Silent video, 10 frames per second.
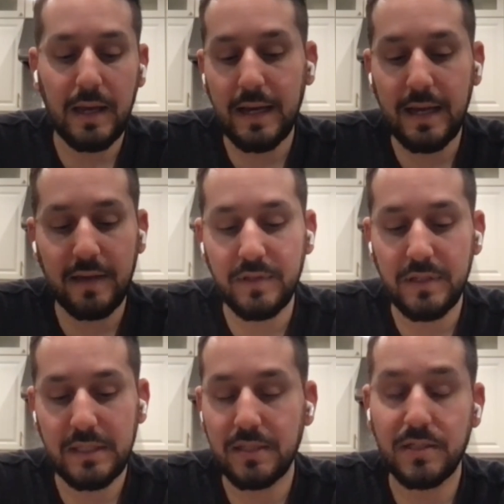I have
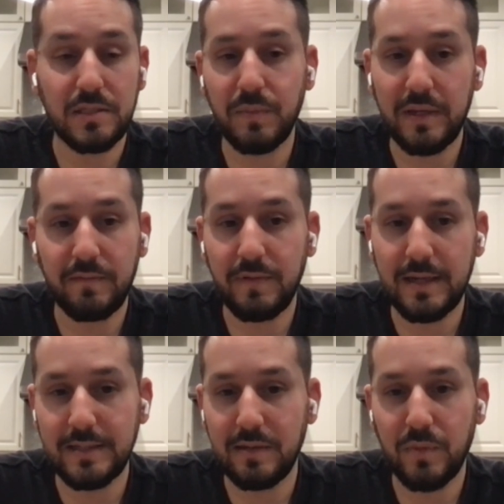the attention span of a
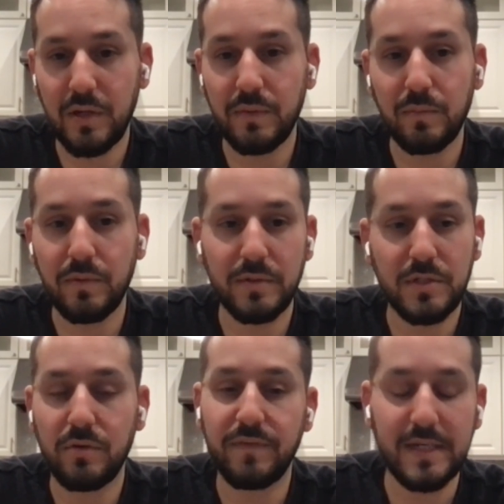goddamn
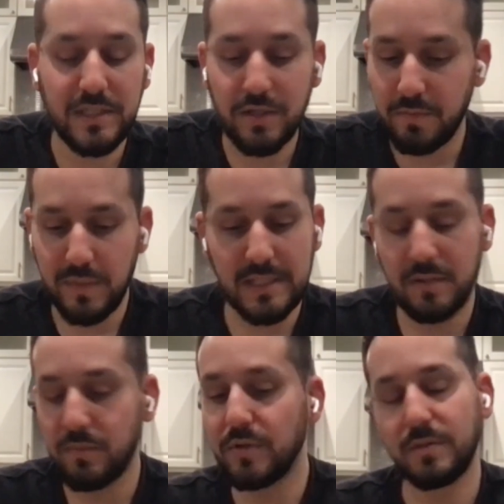hummingbird. So if I start
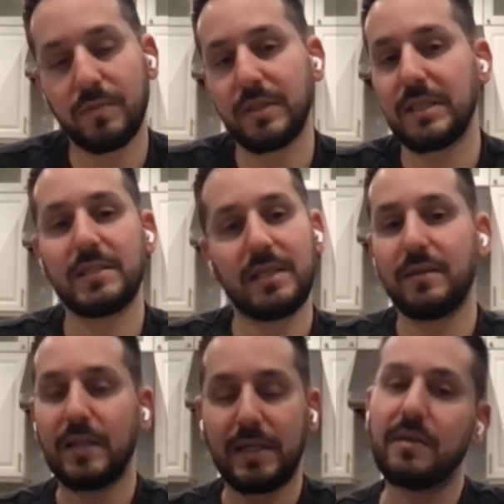mixing multiple things to
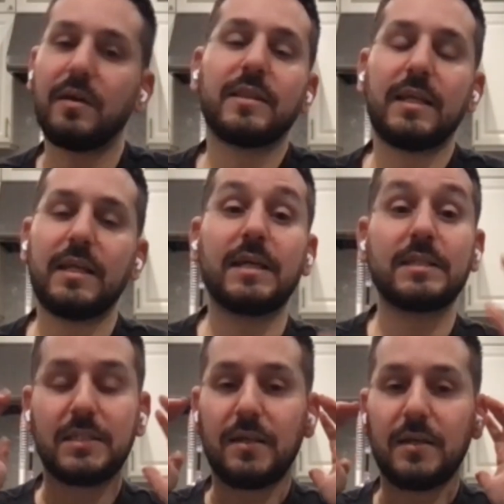get like nothing
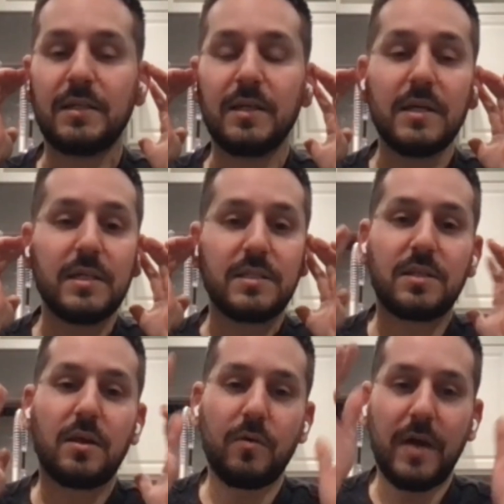gets done.
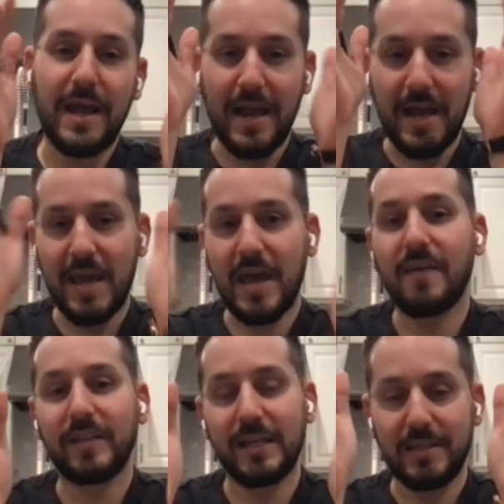So I got to
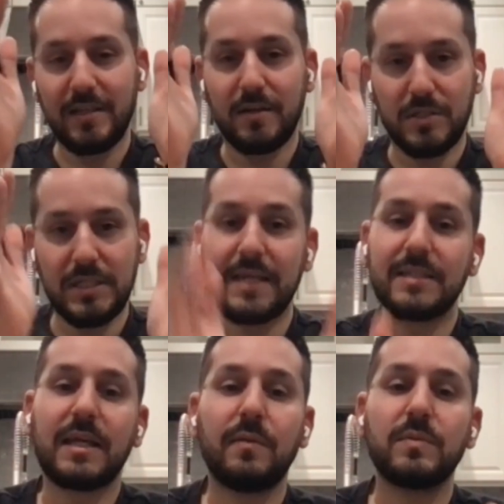have like, you know,
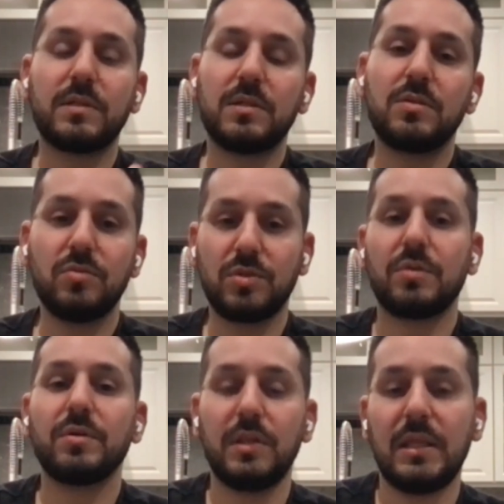set times to do
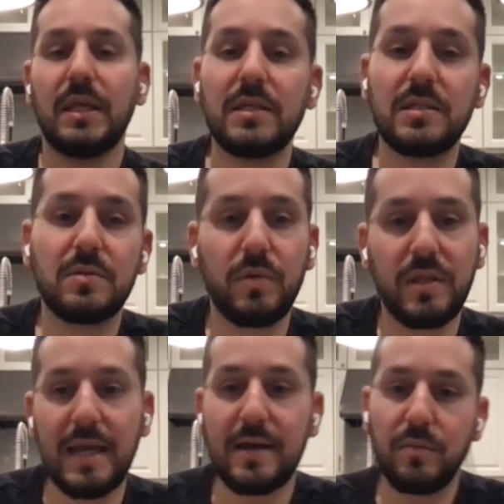certain things
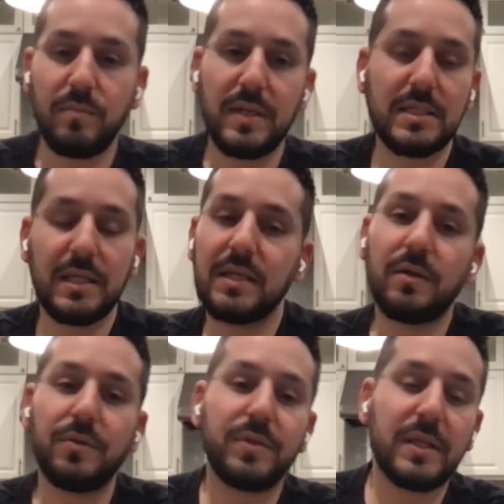without mixing
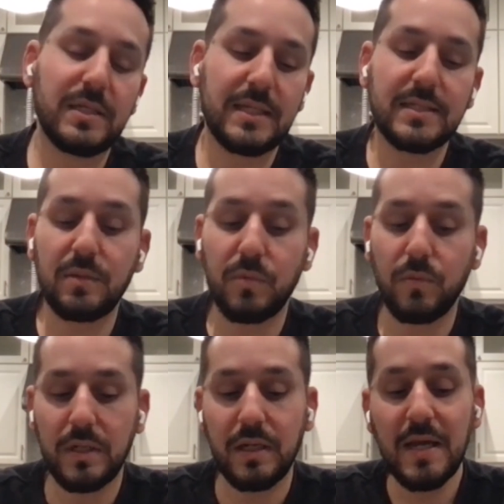in other things. That's
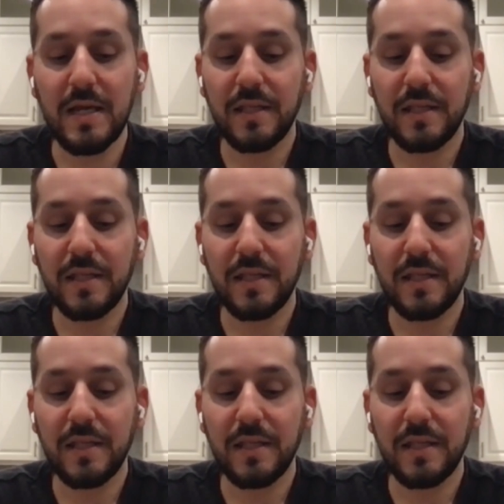number one.